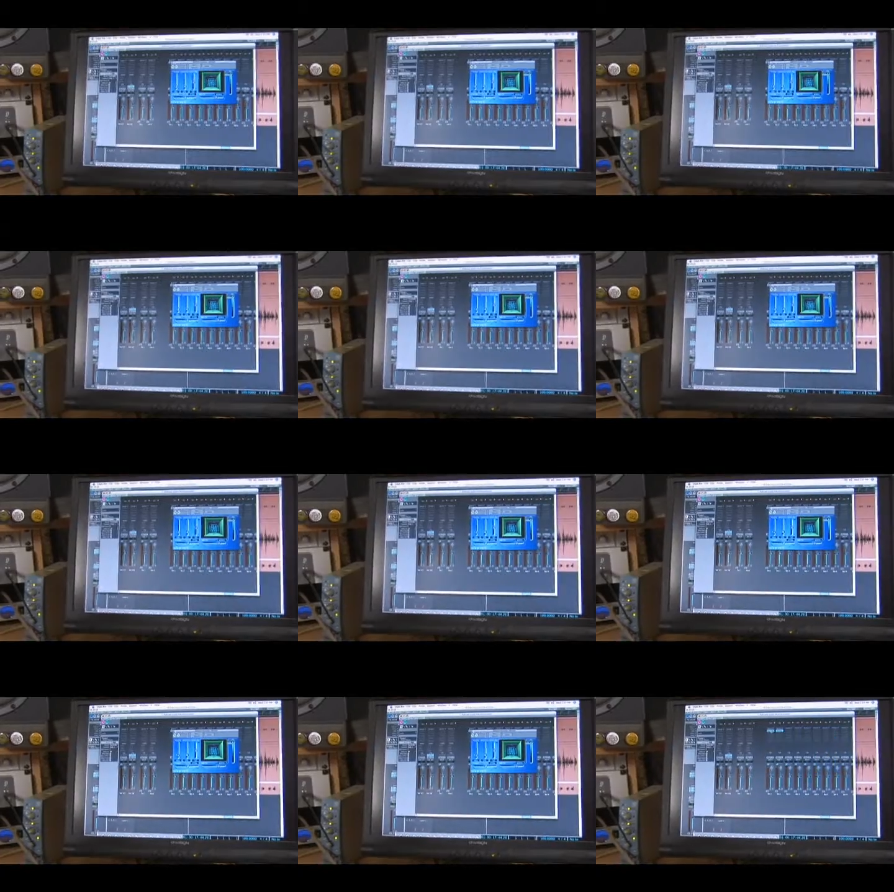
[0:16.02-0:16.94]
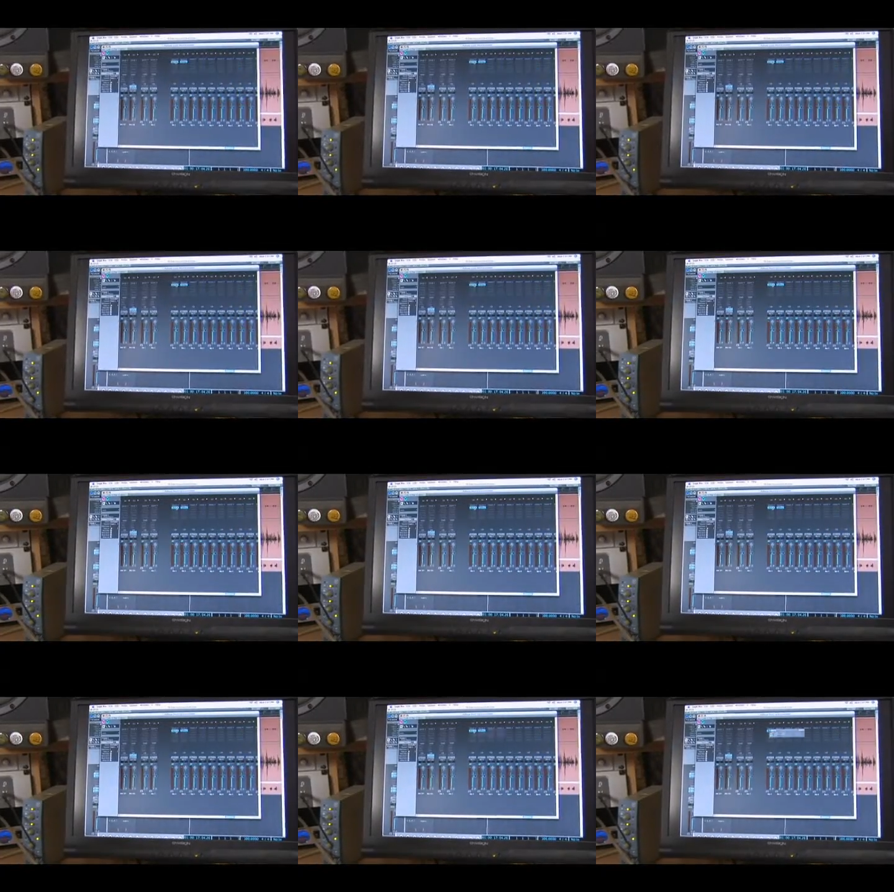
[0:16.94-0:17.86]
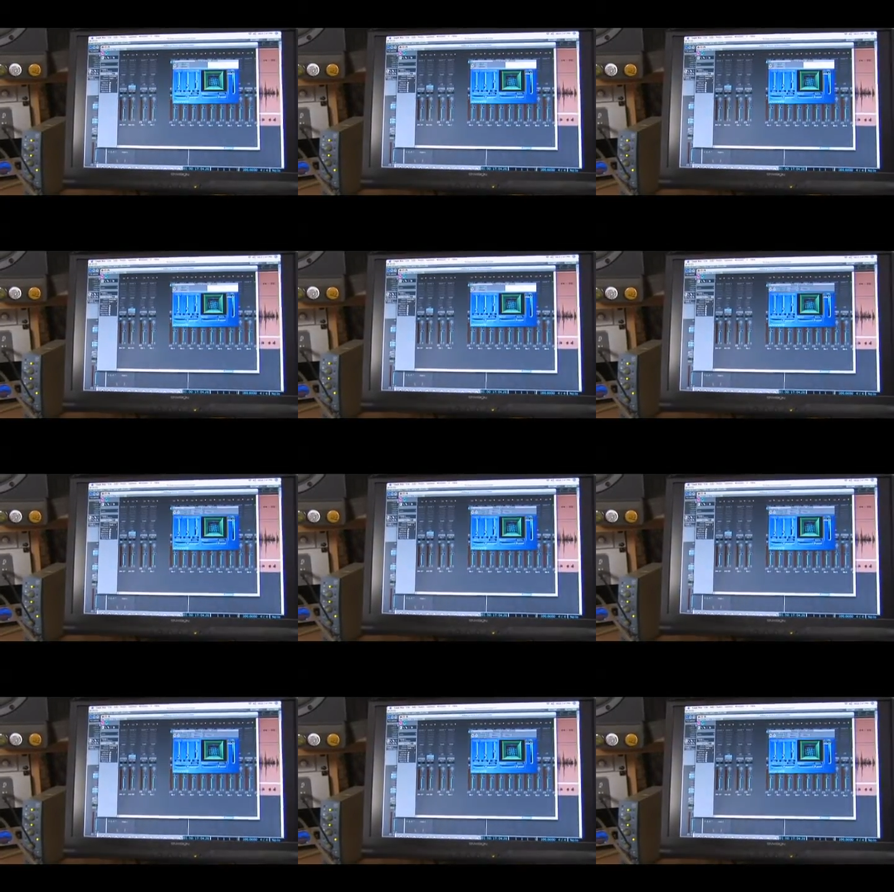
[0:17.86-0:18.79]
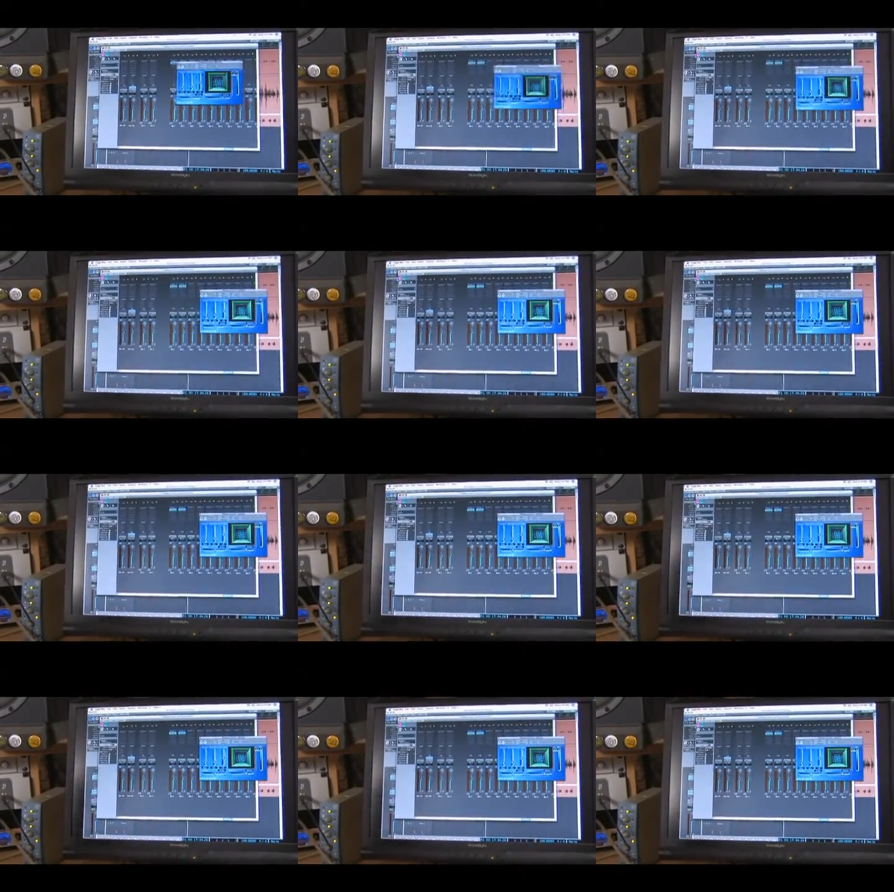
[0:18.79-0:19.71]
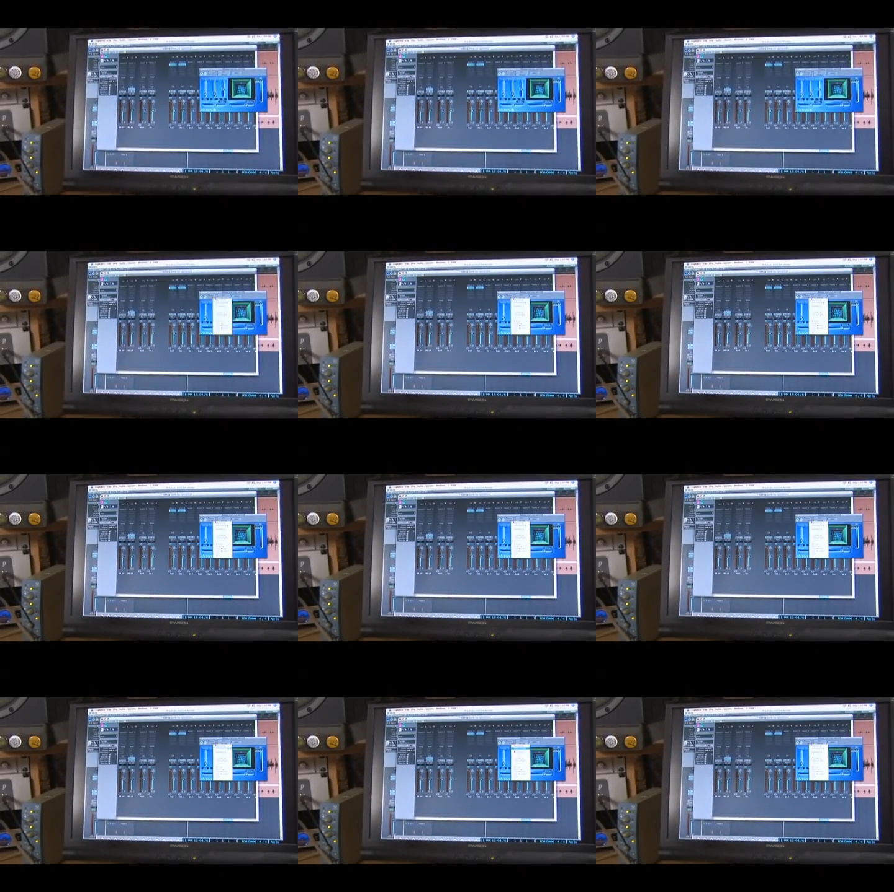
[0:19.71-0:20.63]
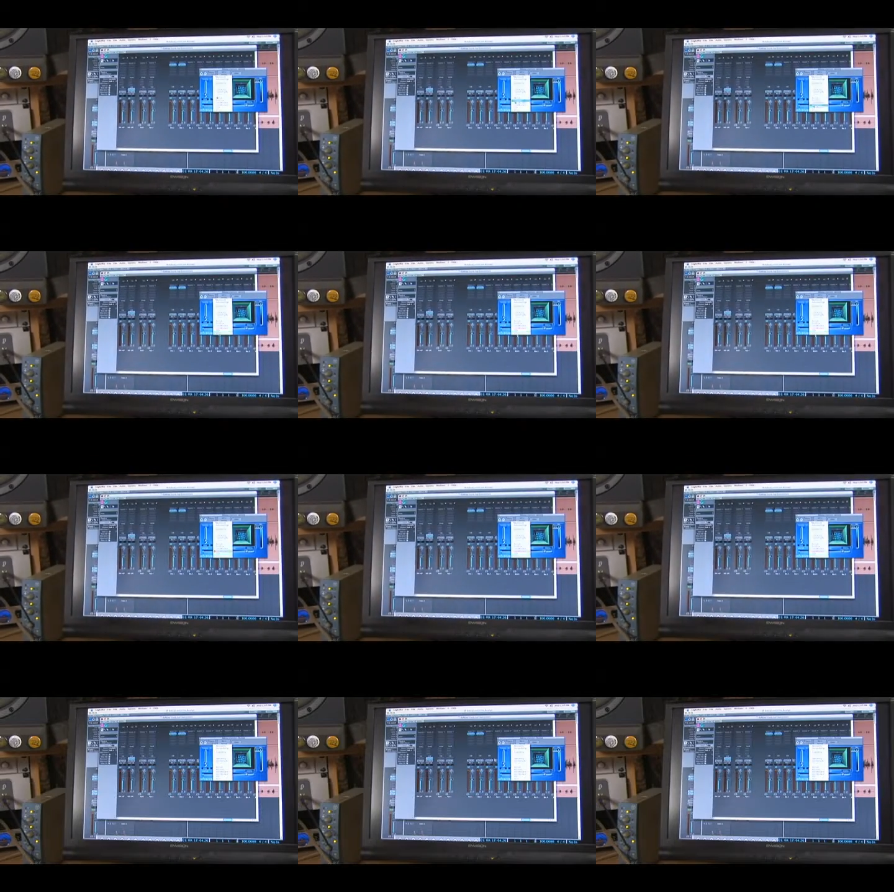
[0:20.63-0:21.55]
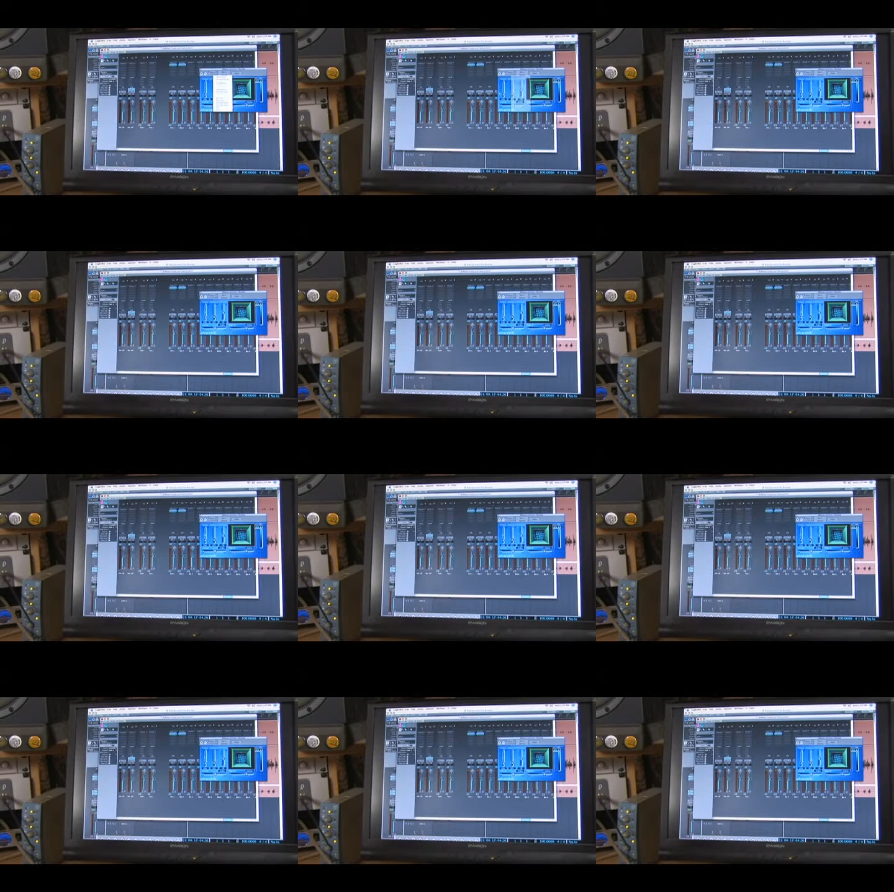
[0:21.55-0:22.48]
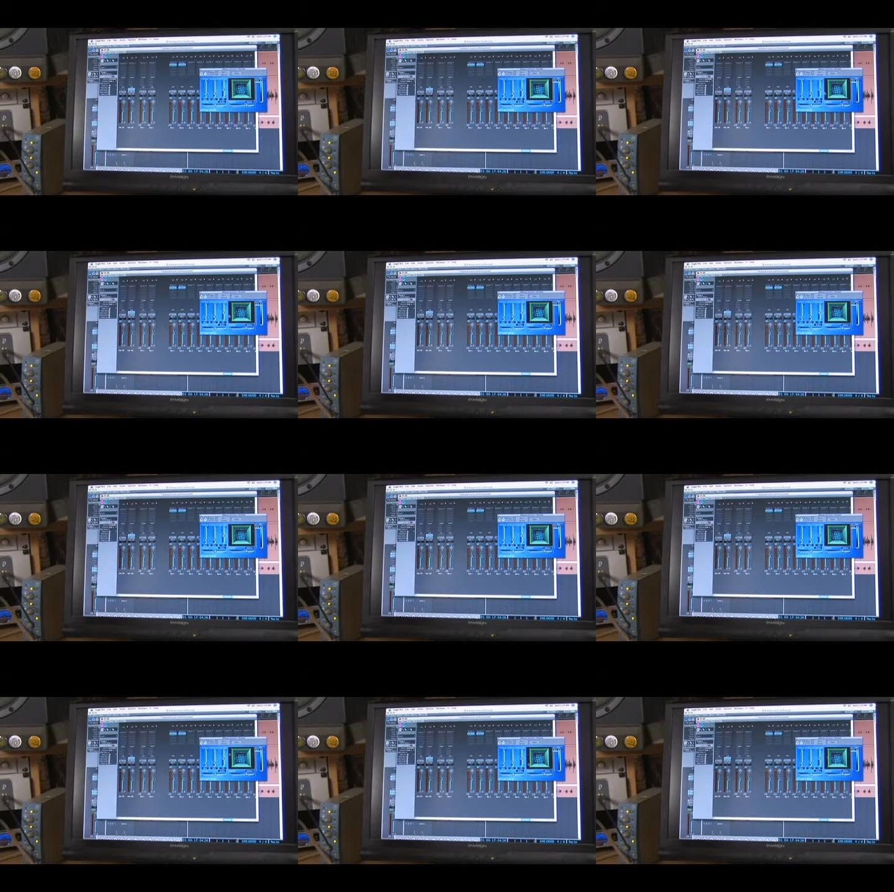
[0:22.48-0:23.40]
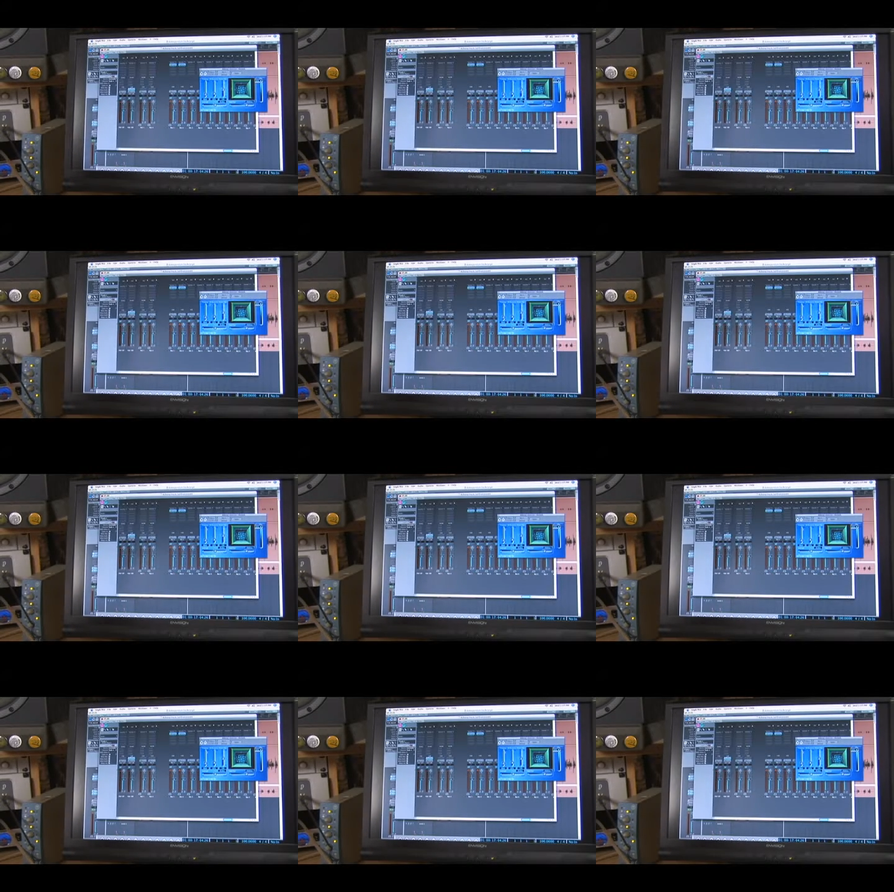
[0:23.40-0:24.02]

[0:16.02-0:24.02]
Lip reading: Nobody's mouth can be seen.